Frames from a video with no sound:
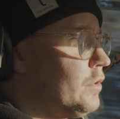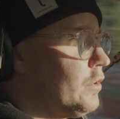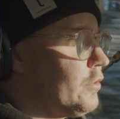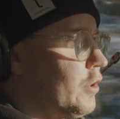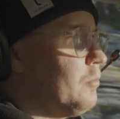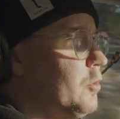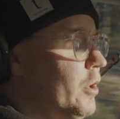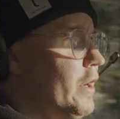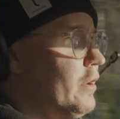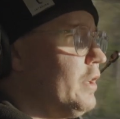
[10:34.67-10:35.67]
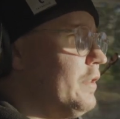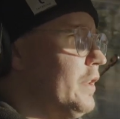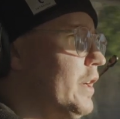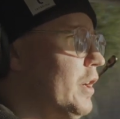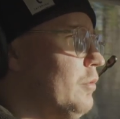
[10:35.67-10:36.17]
To somewhere
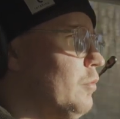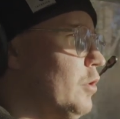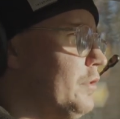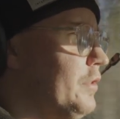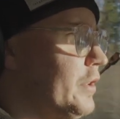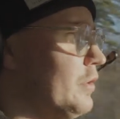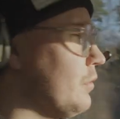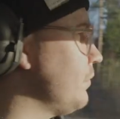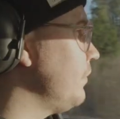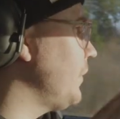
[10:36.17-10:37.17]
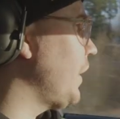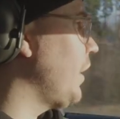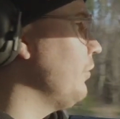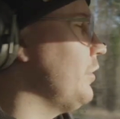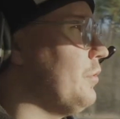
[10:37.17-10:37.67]
that I want the
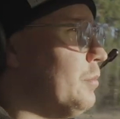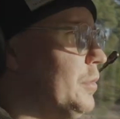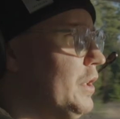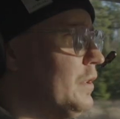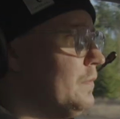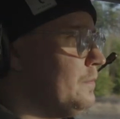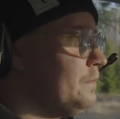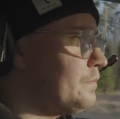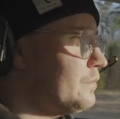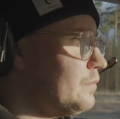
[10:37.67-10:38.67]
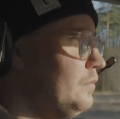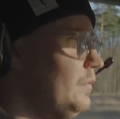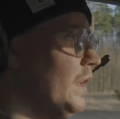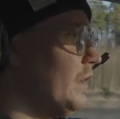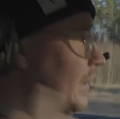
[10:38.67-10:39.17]
audio to be.
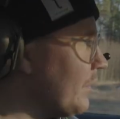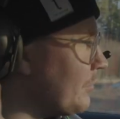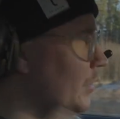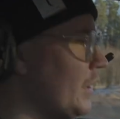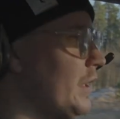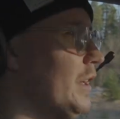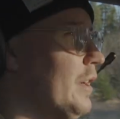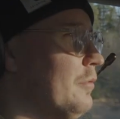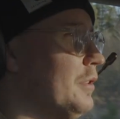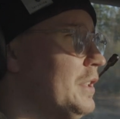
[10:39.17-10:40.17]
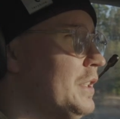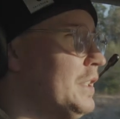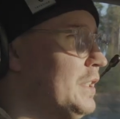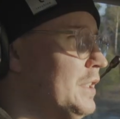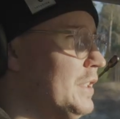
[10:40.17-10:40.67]
That's why I have
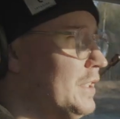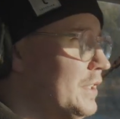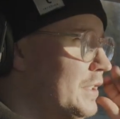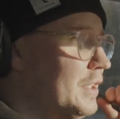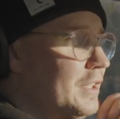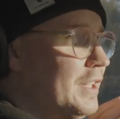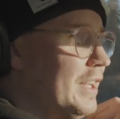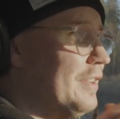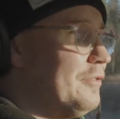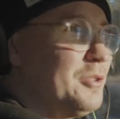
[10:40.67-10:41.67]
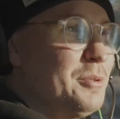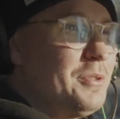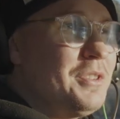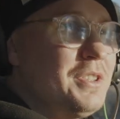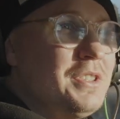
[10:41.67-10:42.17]
headphones.